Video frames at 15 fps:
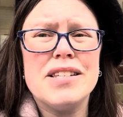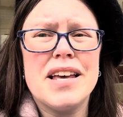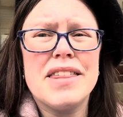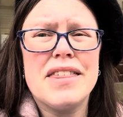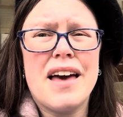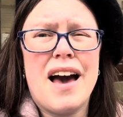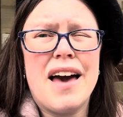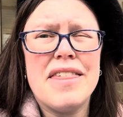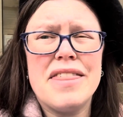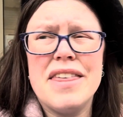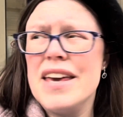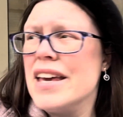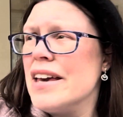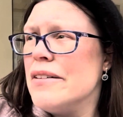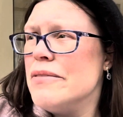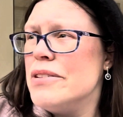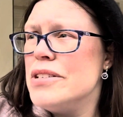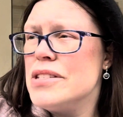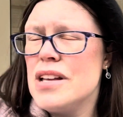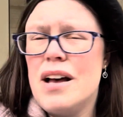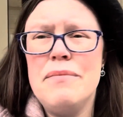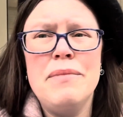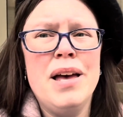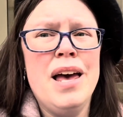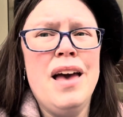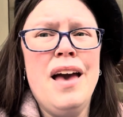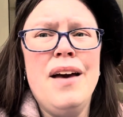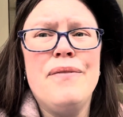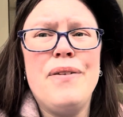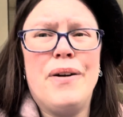I think it was
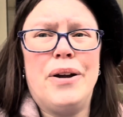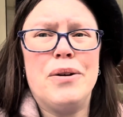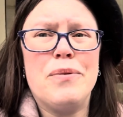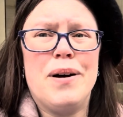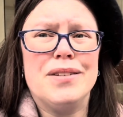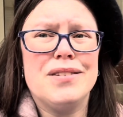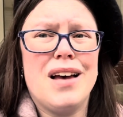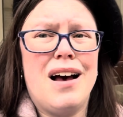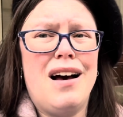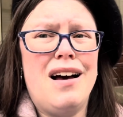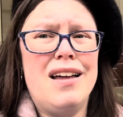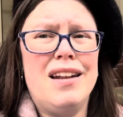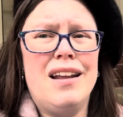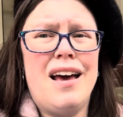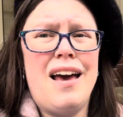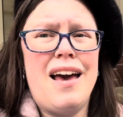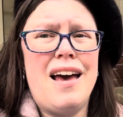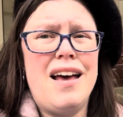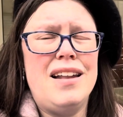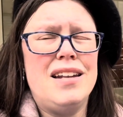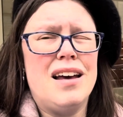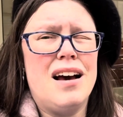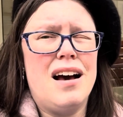very well done, and